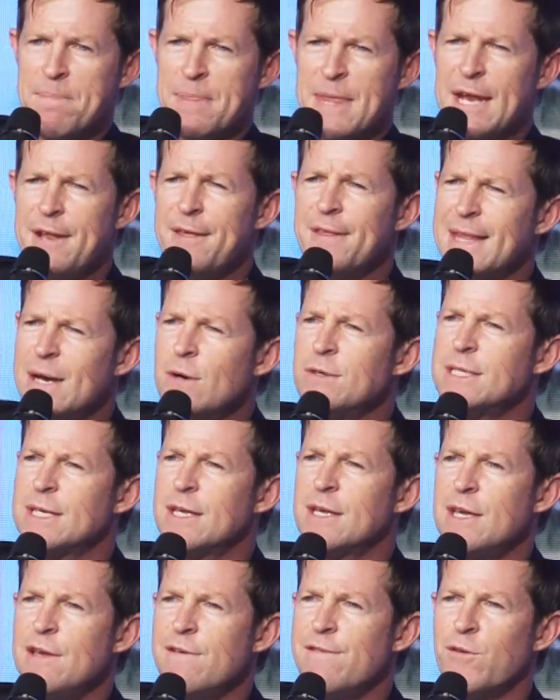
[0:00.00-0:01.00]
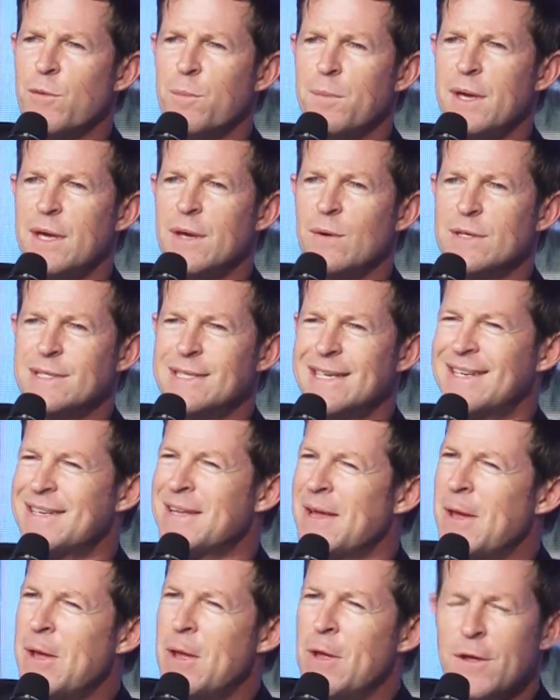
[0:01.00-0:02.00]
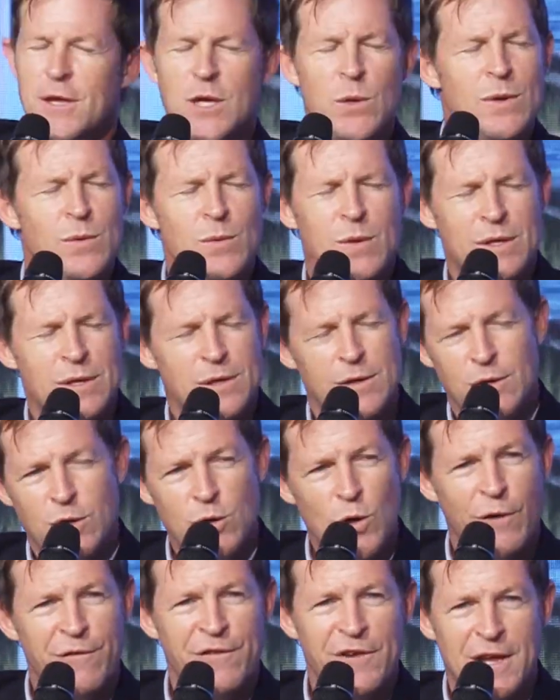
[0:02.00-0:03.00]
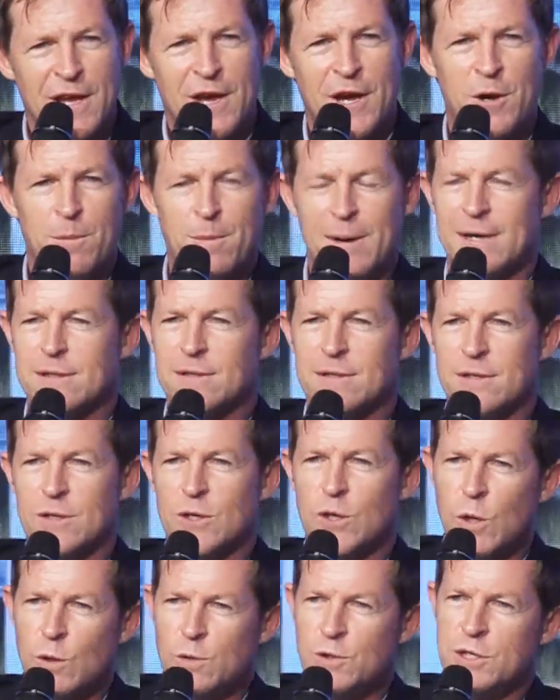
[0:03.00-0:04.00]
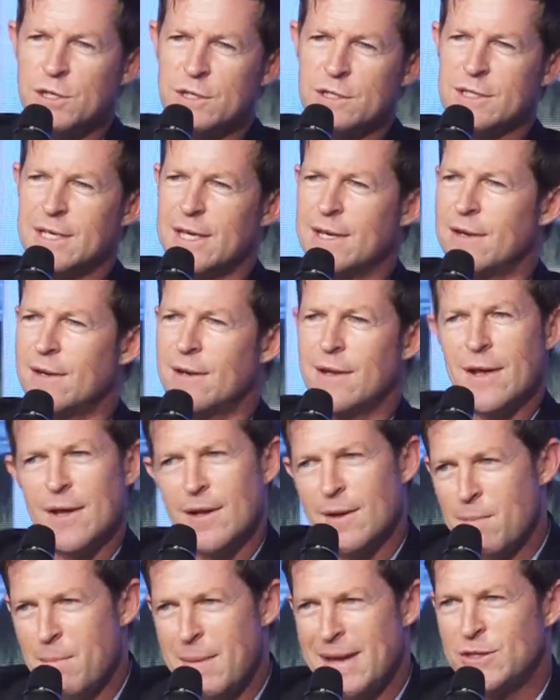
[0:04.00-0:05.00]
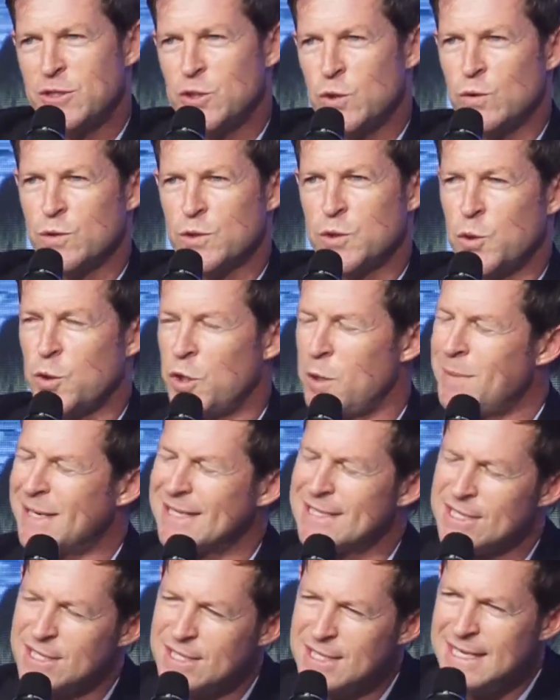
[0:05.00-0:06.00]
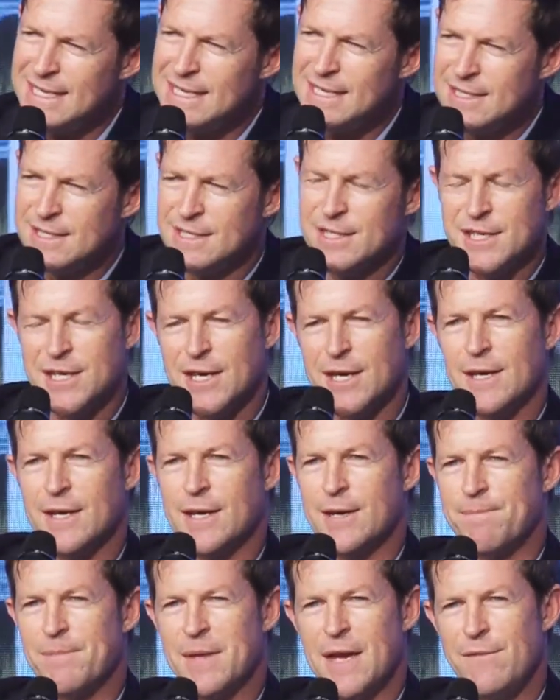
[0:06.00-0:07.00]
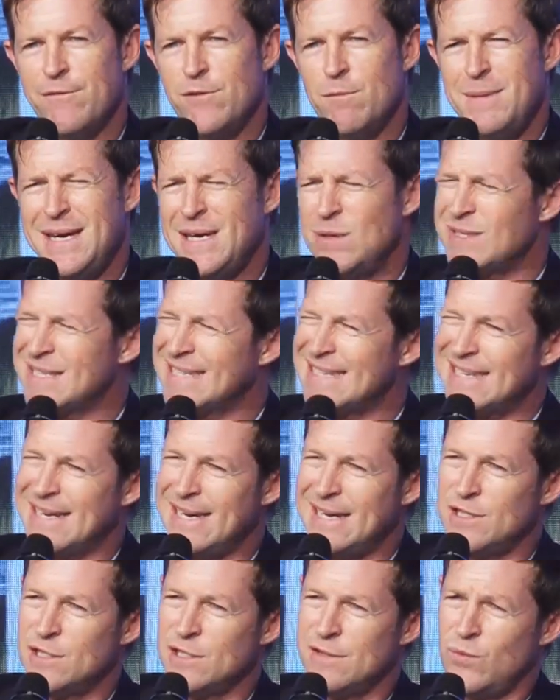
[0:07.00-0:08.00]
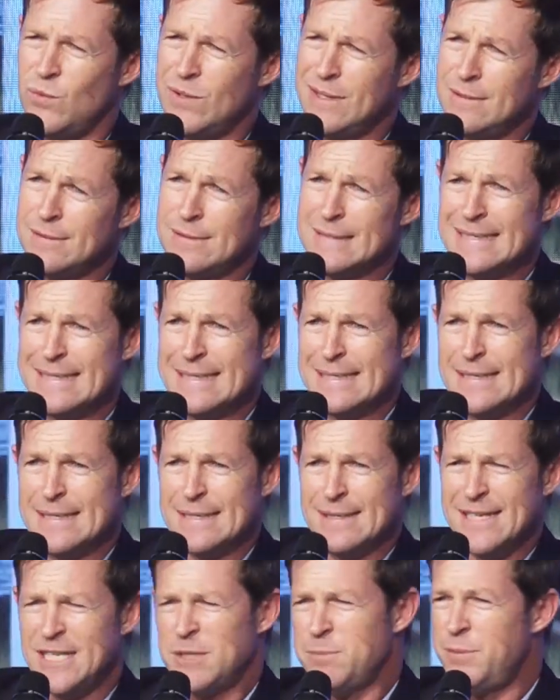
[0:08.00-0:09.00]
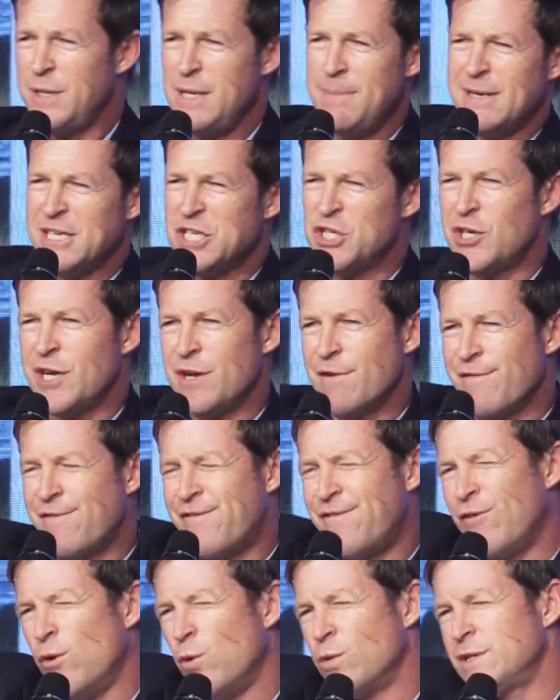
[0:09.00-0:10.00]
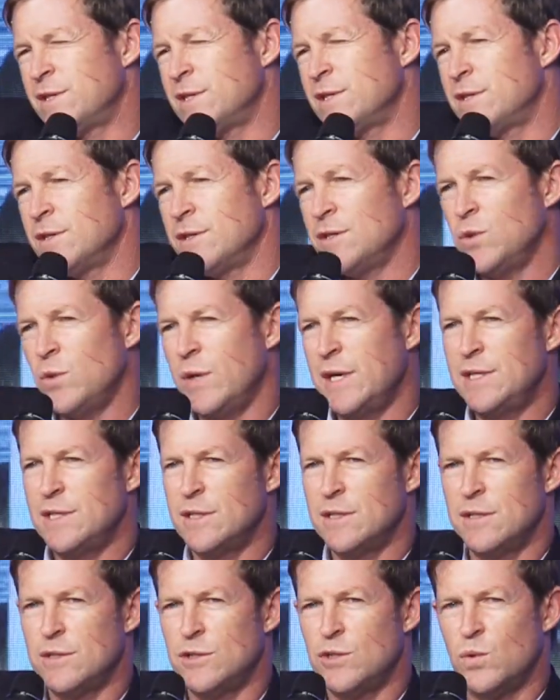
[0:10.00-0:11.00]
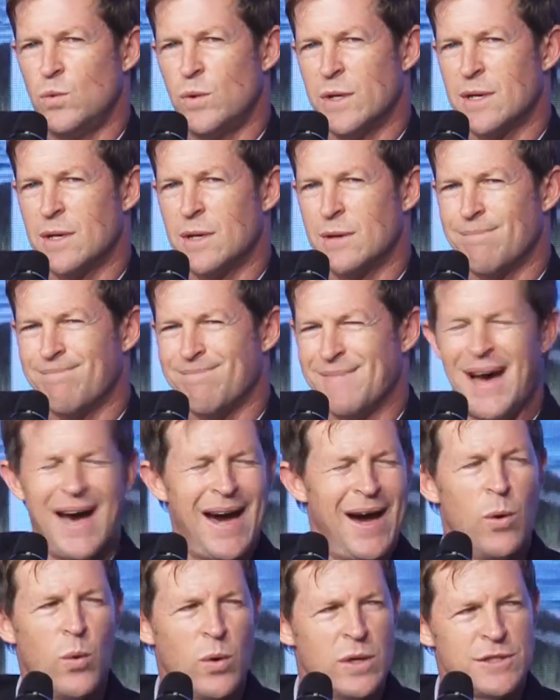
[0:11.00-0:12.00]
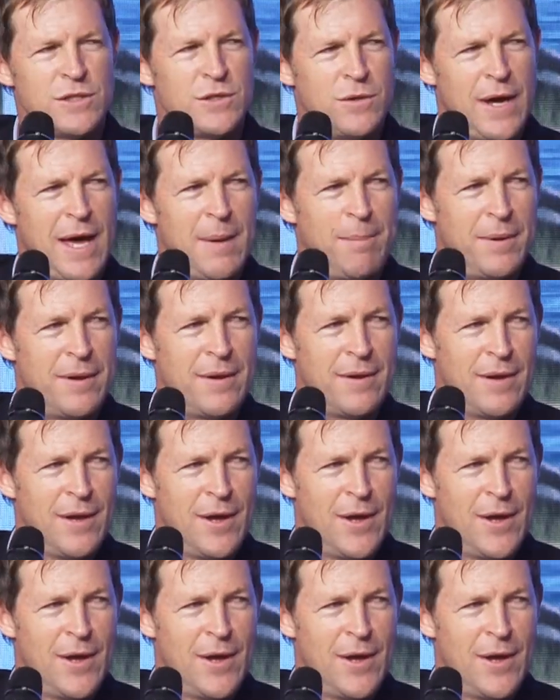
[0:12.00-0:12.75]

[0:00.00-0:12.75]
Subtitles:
And I think that was a key for me, was that you often hear about coaches and mentors talking about seize the day. And for me, it was a case of, well, that's pretty much trying to force the situation into what I want to happen.